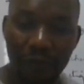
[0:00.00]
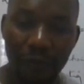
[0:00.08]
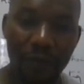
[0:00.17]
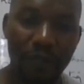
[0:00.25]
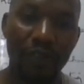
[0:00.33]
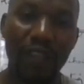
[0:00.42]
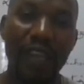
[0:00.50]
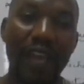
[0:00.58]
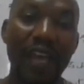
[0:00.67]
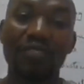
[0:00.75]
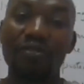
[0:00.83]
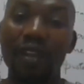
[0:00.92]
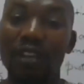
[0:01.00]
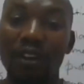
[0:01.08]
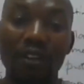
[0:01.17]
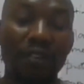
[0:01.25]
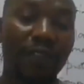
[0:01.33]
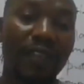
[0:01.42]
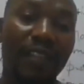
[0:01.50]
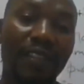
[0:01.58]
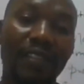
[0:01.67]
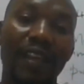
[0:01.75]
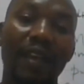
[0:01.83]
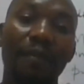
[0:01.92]
information? They ask you a lot of
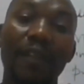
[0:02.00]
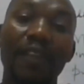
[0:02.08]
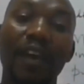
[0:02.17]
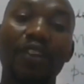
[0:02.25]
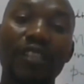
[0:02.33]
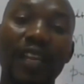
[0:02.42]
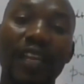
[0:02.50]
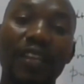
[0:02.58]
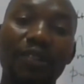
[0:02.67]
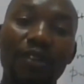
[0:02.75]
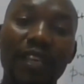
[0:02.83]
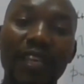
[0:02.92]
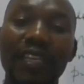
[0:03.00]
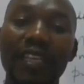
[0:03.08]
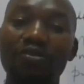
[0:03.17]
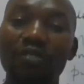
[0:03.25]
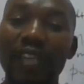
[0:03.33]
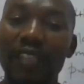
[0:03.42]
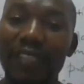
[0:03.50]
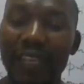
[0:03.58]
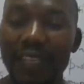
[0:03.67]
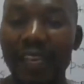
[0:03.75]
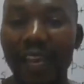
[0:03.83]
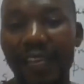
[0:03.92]
things, but they are not telling you, kitu
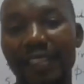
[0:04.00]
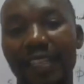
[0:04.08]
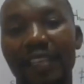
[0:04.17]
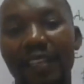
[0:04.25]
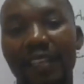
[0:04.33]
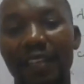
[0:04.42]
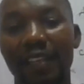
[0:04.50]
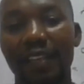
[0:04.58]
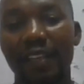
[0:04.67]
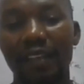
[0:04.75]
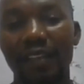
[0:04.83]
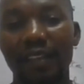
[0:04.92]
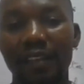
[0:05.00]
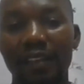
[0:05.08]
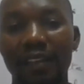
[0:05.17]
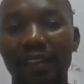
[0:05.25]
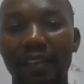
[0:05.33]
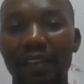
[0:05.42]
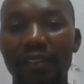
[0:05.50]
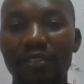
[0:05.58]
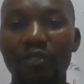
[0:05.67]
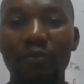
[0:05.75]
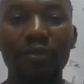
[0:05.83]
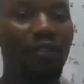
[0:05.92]
itasaidia aje. So